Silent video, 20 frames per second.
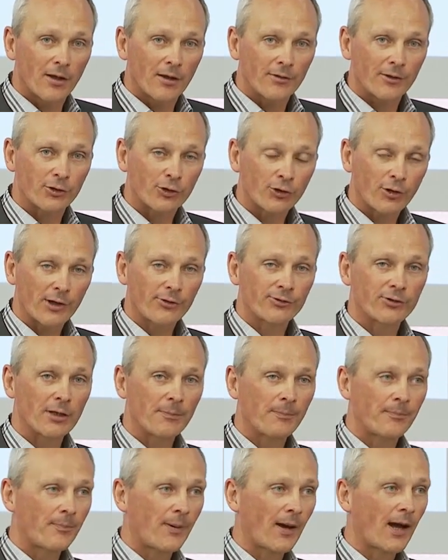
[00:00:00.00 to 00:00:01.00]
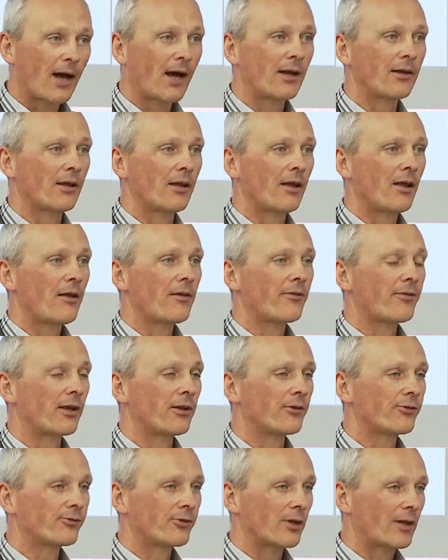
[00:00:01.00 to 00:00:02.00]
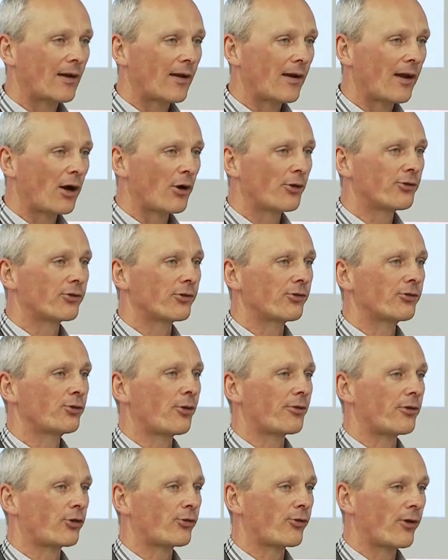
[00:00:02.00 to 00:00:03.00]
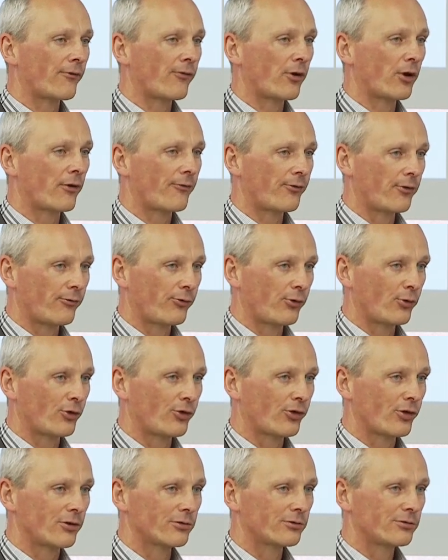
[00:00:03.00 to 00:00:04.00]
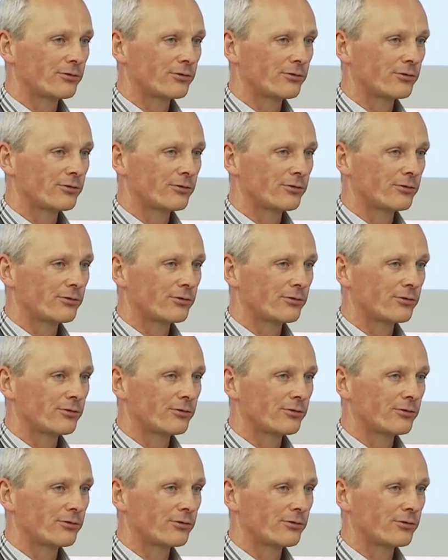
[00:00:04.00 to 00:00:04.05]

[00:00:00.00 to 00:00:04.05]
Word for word: the trusted party that is the closest to the traveler of the future?